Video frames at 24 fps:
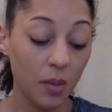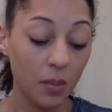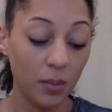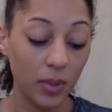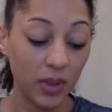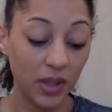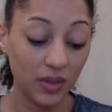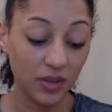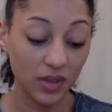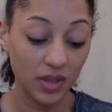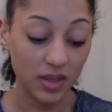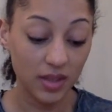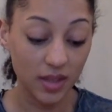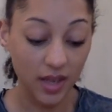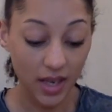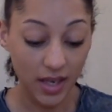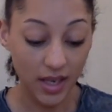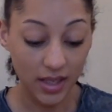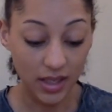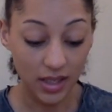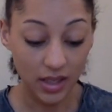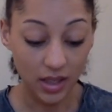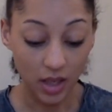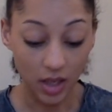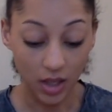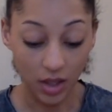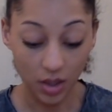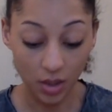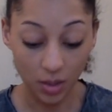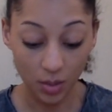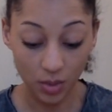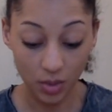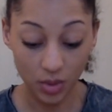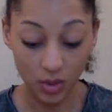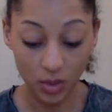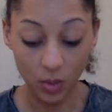But I've decided I
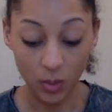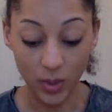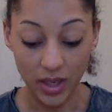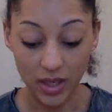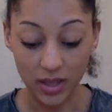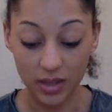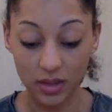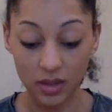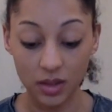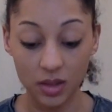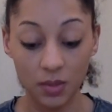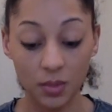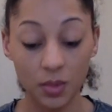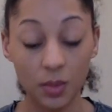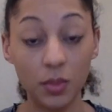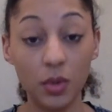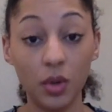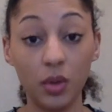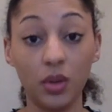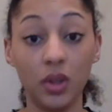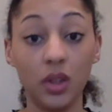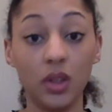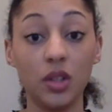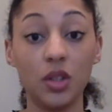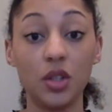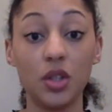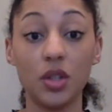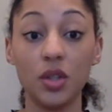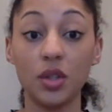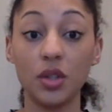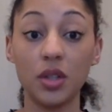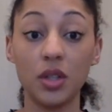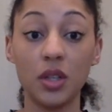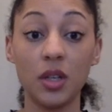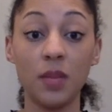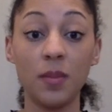don't want to waste them, I'm not going to
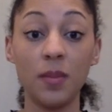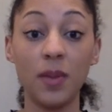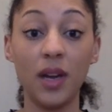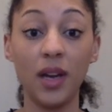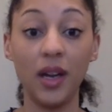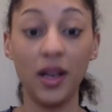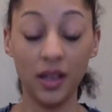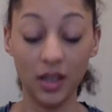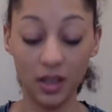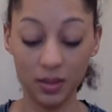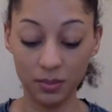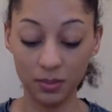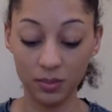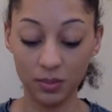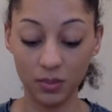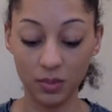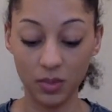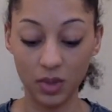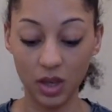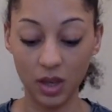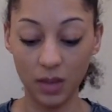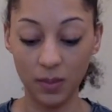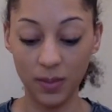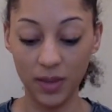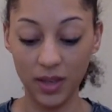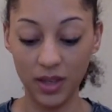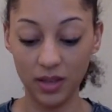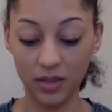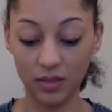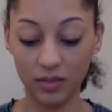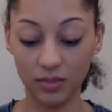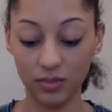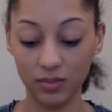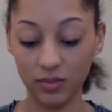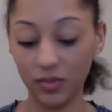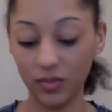chuck them, and I'm a bit
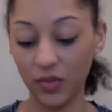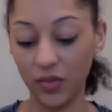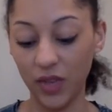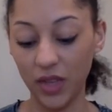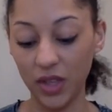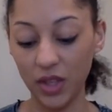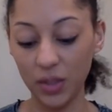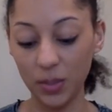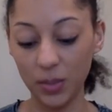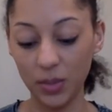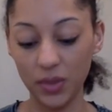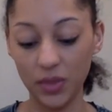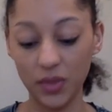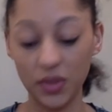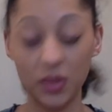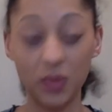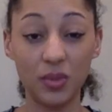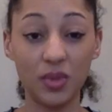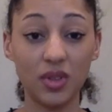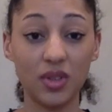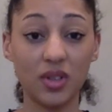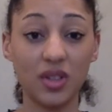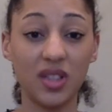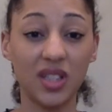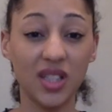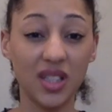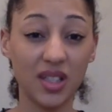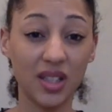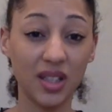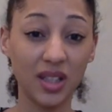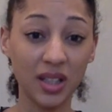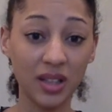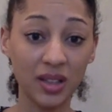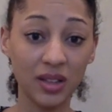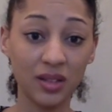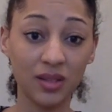fed up of them just
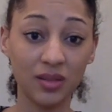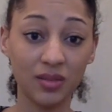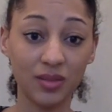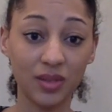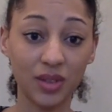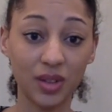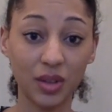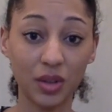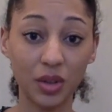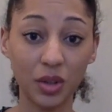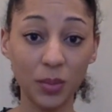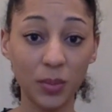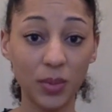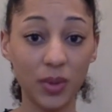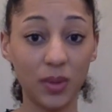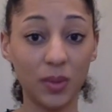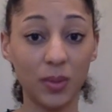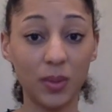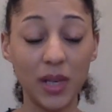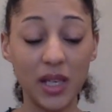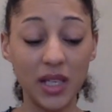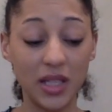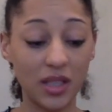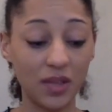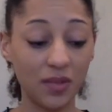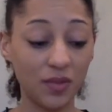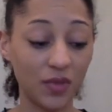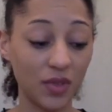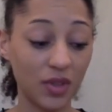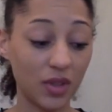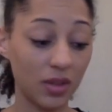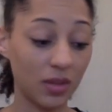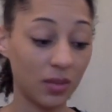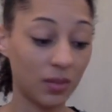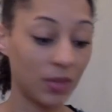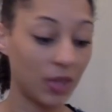sitting in the cupboard waiting for
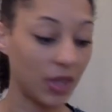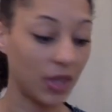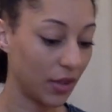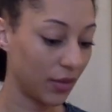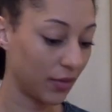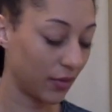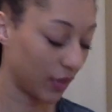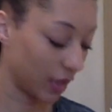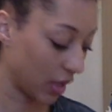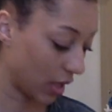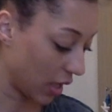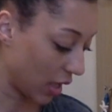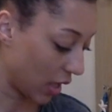some love.